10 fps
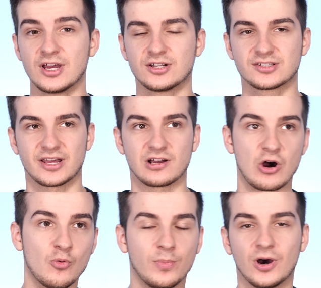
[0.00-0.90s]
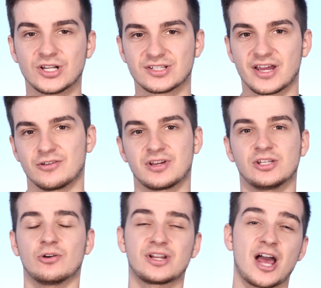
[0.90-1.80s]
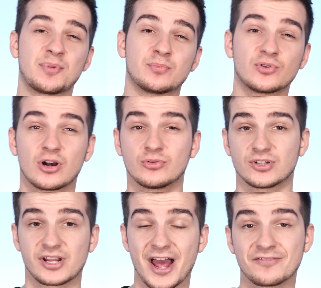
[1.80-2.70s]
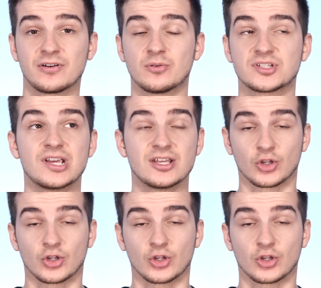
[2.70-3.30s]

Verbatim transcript: just like a HomePod, just like you can do on the iPad Pros, on the iPhone phones.